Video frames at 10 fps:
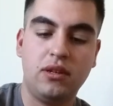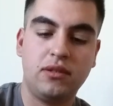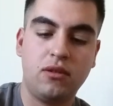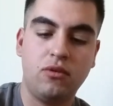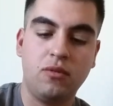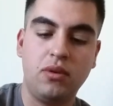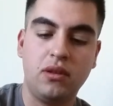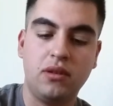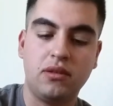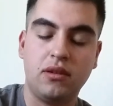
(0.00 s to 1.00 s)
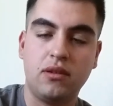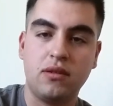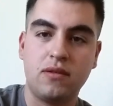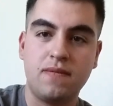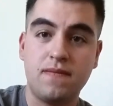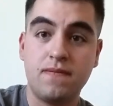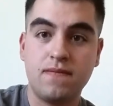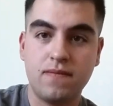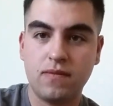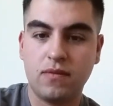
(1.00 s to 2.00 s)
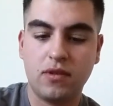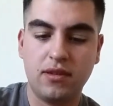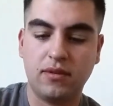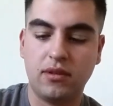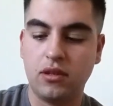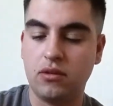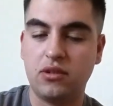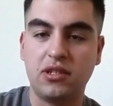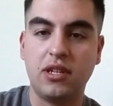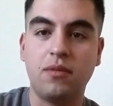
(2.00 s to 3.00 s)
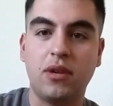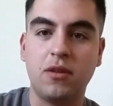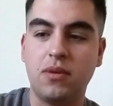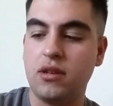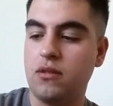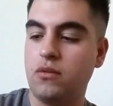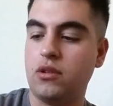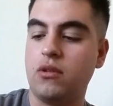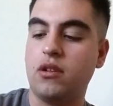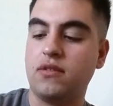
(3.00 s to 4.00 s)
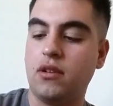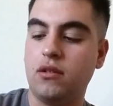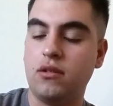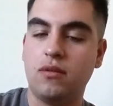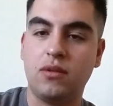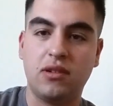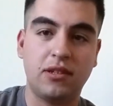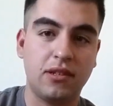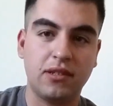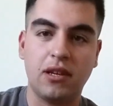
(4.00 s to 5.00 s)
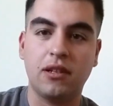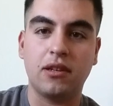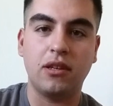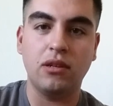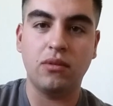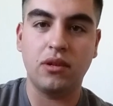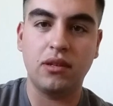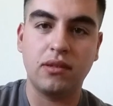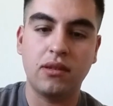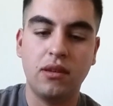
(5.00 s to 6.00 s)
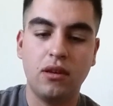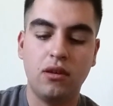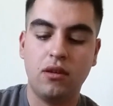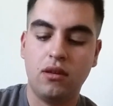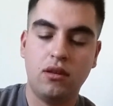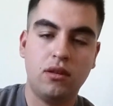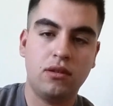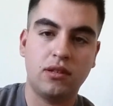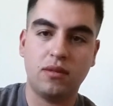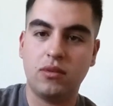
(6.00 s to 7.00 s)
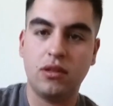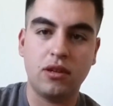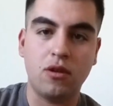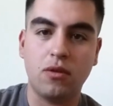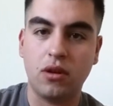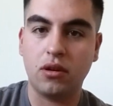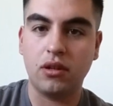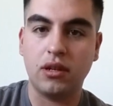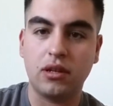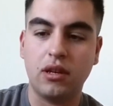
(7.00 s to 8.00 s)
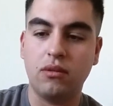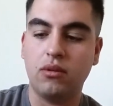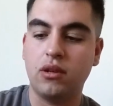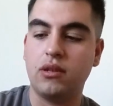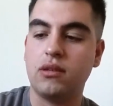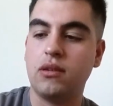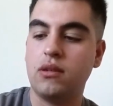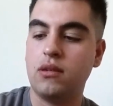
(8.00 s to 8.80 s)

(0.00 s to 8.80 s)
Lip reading: has their own opinions on, even just take my opinion with a grain of salt. I mean, just because I like Kaywoodies doesn't mean that you're gonna like Kaywoodies.